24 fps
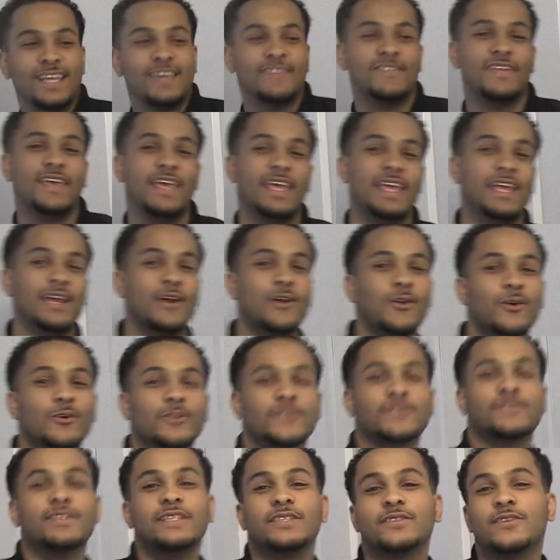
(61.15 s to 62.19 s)
If it ain't
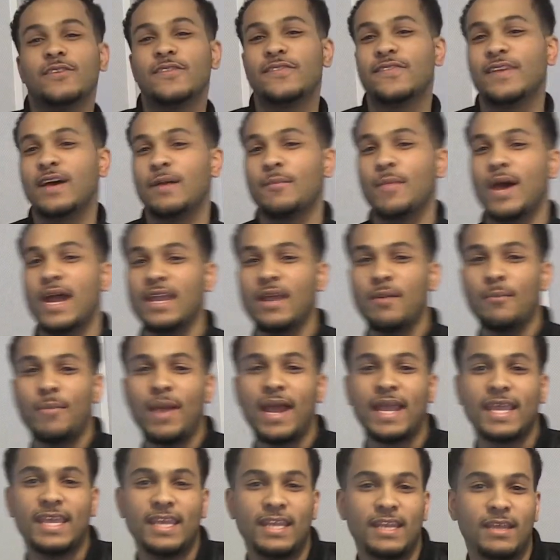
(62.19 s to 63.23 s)
close friends or fam, I ain't
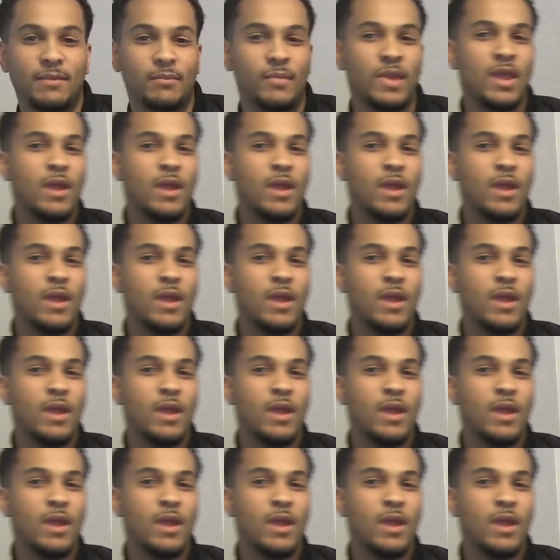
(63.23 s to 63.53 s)
backing him.